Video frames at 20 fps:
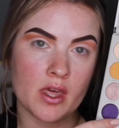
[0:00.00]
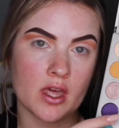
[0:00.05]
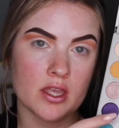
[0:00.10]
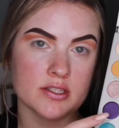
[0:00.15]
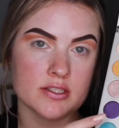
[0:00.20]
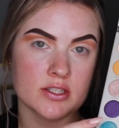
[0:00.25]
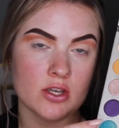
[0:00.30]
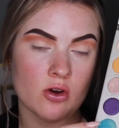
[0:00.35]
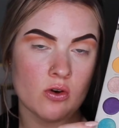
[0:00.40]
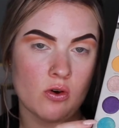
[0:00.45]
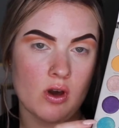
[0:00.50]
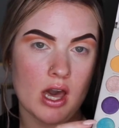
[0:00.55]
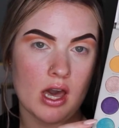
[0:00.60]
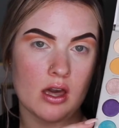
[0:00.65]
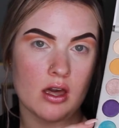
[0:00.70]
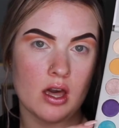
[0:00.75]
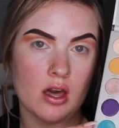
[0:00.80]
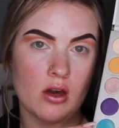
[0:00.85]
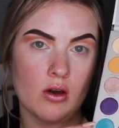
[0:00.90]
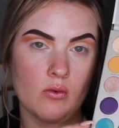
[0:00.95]
So
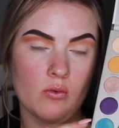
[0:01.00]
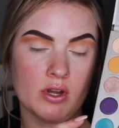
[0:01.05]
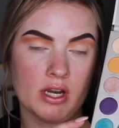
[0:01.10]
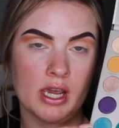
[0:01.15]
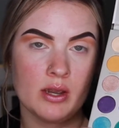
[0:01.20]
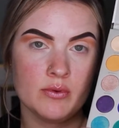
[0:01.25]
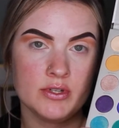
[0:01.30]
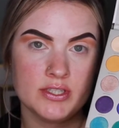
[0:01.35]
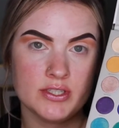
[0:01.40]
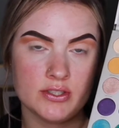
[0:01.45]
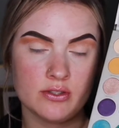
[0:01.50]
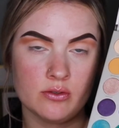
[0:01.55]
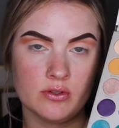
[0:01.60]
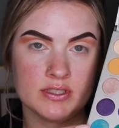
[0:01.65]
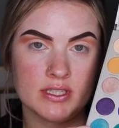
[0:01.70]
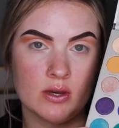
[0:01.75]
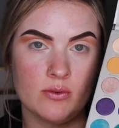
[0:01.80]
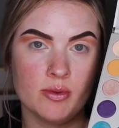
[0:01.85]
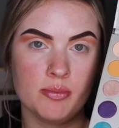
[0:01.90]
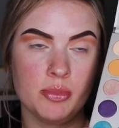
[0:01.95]
what I would do
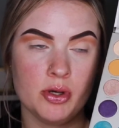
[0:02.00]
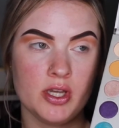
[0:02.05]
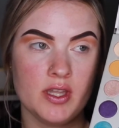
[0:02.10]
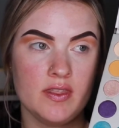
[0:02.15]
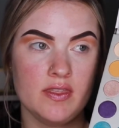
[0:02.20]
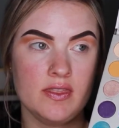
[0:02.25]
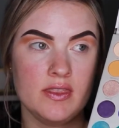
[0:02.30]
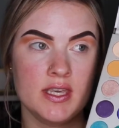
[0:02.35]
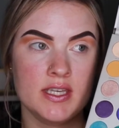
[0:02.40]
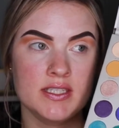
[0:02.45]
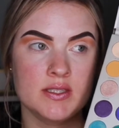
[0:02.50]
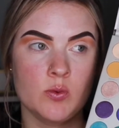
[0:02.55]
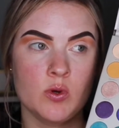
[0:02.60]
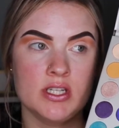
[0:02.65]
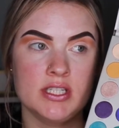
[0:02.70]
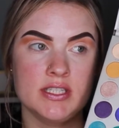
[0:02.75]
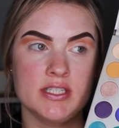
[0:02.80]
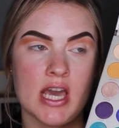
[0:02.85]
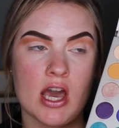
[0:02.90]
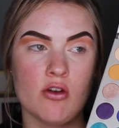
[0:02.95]
is I would put this
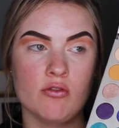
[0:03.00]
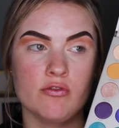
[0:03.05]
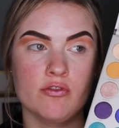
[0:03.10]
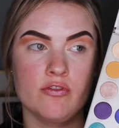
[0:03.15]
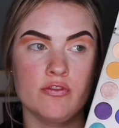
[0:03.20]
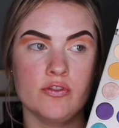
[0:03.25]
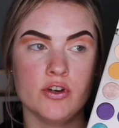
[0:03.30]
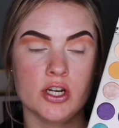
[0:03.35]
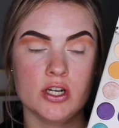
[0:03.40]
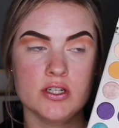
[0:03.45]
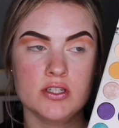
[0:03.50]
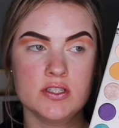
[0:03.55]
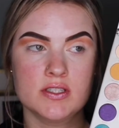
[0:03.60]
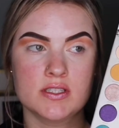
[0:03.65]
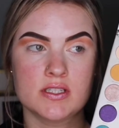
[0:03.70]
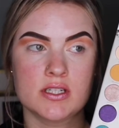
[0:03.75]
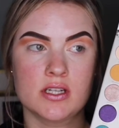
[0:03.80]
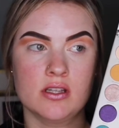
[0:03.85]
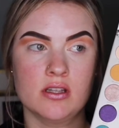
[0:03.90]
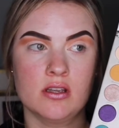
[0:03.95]
one down
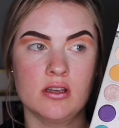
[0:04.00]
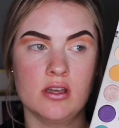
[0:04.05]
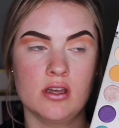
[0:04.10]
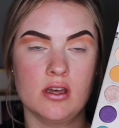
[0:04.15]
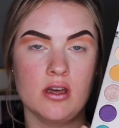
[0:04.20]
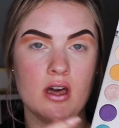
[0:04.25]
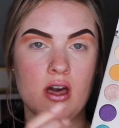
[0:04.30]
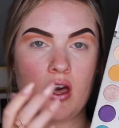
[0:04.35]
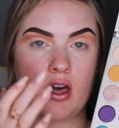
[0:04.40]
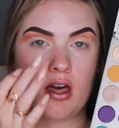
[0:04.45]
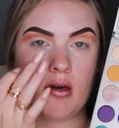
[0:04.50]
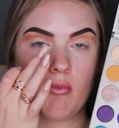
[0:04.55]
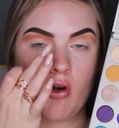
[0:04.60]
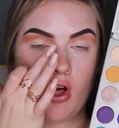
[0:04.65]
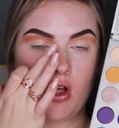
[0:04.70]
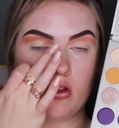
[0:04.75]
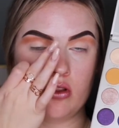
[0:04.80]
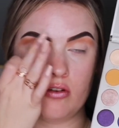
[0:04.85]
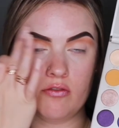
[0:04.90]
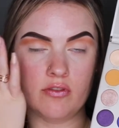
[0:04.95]
first,
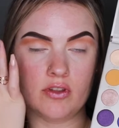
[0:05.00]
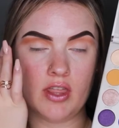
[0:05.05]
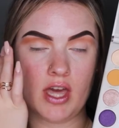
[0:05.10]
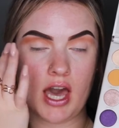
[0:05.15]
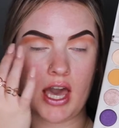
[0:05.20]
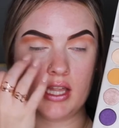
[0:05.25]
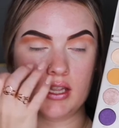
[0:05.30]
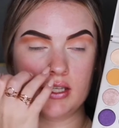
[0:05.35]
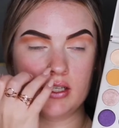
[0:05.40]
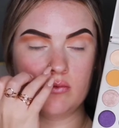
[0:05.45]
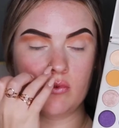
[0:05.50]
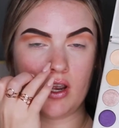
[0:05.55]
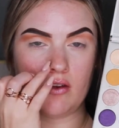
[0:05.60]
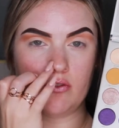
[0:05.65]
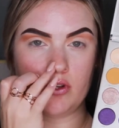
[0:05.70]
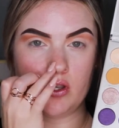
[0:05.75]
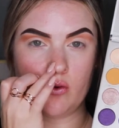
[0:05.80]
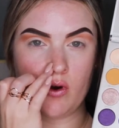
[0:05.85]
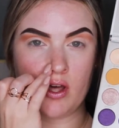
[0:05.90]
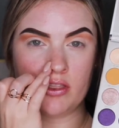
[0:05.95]
all over the eyelid,
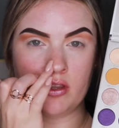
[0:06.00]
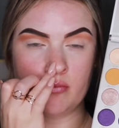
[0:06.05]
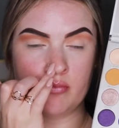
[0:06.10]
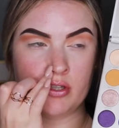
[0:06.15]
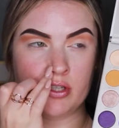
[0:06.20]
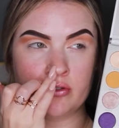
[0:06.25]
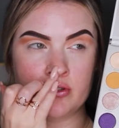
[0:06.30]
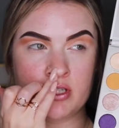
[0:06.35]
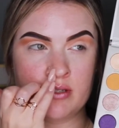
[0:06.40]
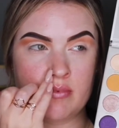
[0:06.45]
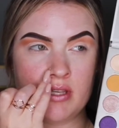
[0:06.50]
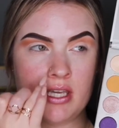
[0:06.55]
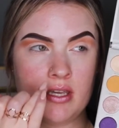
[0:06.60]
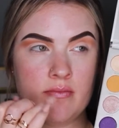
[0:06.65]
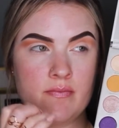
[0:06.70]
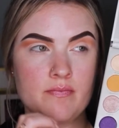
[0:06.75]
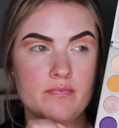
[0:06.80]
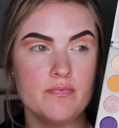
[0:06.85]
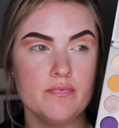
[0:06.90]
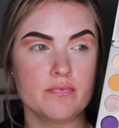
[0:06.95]
wherever you want the blue to
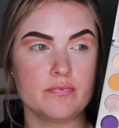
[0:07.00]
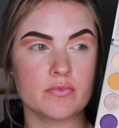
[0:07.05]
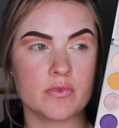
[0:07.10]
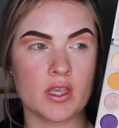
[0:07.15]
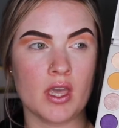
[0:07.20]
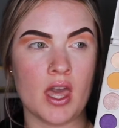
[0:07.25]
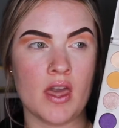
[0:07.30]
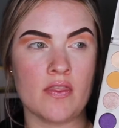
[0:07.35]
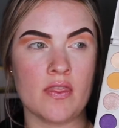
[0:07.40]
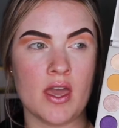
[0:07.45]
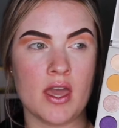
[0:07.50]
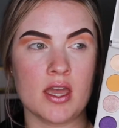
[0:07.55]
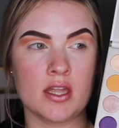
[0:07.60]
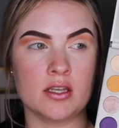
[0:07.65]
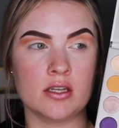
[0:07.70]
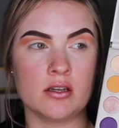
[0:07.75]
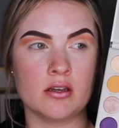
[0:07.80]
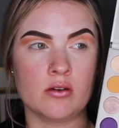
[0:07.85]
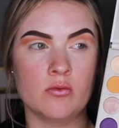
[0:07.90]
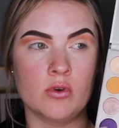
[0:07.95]
be. And
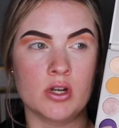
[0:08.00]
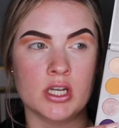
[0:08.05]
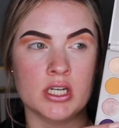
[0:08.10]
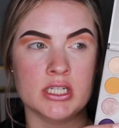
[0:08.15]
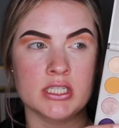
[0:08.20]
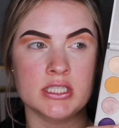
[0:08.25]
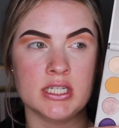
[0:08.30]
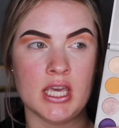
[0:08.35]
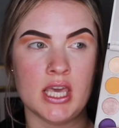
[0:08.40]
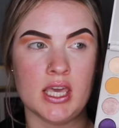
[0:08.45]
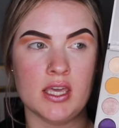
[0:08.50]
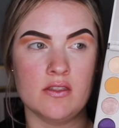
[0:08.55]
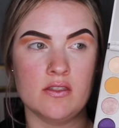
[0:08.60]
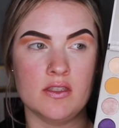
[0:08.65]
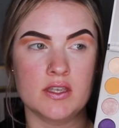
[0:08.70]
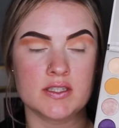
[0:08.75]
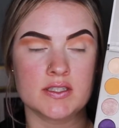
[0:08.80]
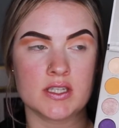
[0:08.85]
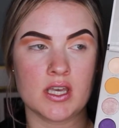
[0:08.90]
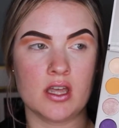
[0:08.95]
then we're going to take
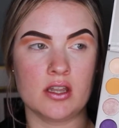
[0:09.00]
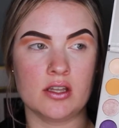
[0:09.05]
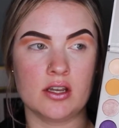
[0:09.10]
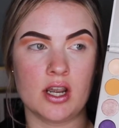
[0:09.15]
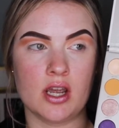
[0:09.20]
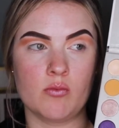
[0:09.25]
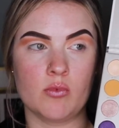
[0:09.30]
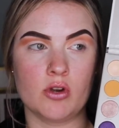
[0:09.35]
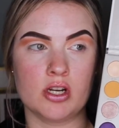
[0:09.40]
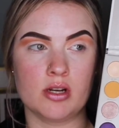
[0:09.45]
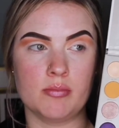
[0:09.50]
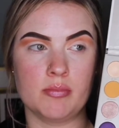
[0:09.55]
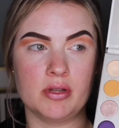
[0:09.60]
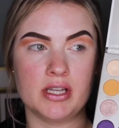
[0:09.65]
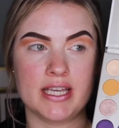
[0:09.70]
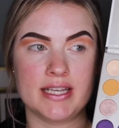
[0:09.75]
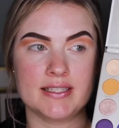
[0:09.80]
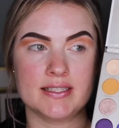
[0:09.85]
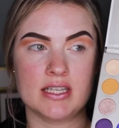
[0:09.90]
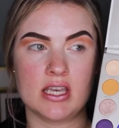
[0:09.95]
this color and we're going to
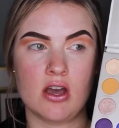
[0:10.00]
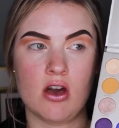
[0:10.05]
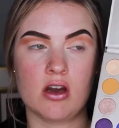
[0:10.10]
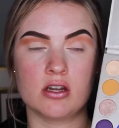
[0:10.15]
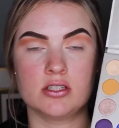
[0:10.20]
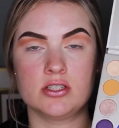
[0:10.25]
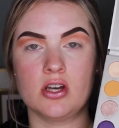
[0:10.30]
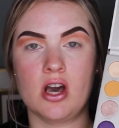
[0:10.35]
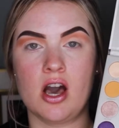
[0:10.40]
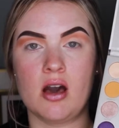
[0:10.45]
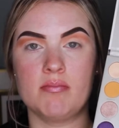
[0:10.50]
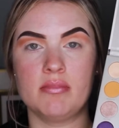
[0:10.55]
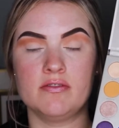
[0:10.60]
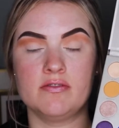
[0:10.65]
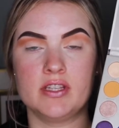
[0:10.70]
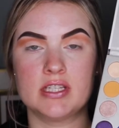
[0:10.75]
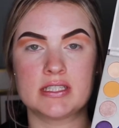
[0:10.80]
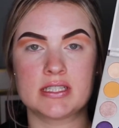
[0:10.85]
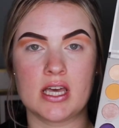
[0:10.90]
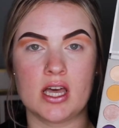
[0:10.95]
place it on top of
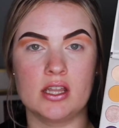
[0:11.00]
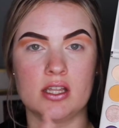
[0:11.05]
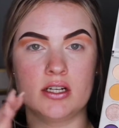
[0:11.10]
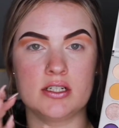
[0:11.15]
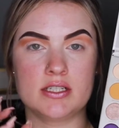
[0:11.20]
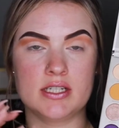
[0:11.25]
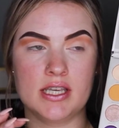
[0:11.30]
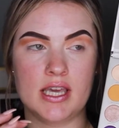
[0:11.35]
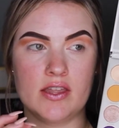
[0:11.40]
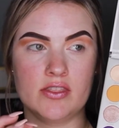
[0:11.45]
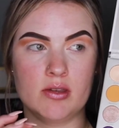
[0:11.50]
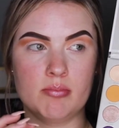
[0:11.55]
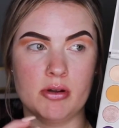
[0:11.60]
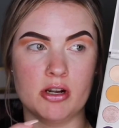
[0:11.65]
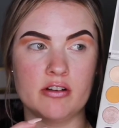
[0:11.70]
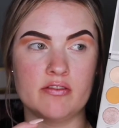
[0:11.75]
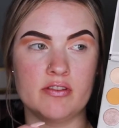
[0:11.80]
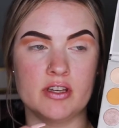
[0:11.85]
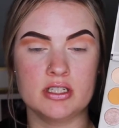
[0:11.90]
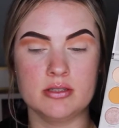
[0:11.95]
this color to get the
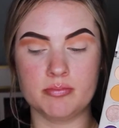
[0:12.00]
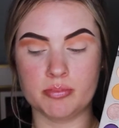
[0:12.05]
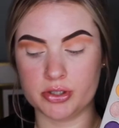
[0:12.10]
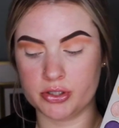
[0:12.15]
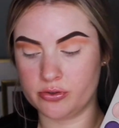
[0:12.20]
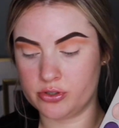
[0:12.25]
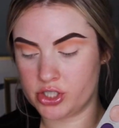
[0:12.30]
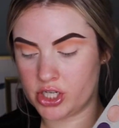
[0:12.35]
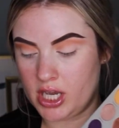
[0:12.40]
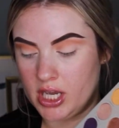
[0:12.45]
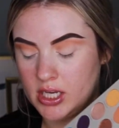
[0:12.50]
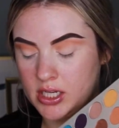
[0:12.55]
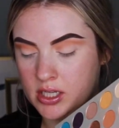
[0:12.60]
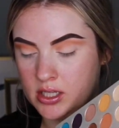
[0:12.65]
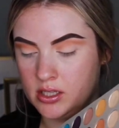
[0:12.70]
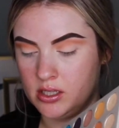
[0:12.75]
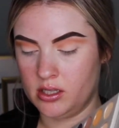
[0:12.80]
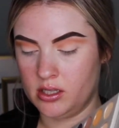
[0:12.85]
perfect blue shade.